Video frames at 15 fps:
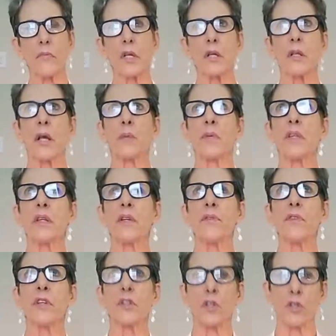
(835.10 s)
that we live
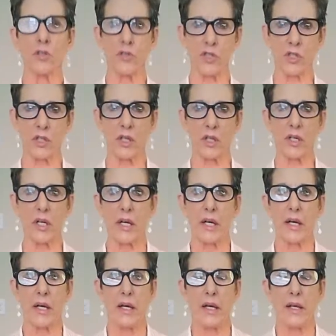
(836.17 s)
in a culture
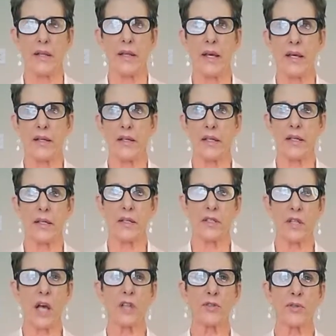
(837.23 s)
that
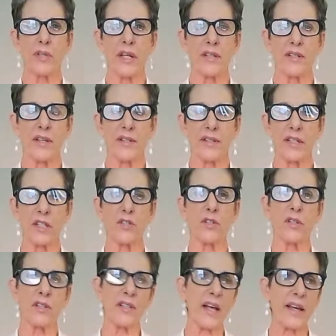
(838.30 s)
indoctrinates us into
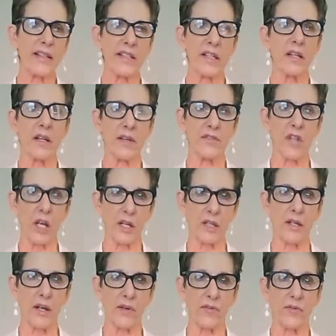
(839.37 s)
this idea of not
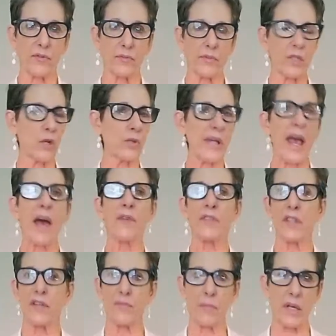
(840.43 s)
enough. We don't have
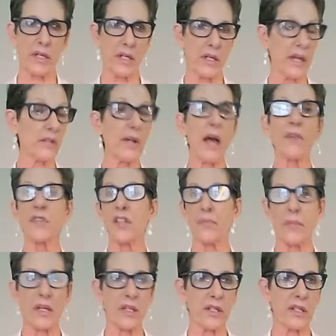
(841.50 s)
enough money. I don't have enough
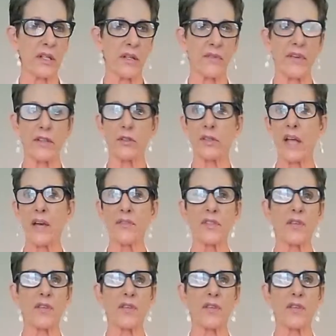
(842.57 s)
money to give. I don't have enough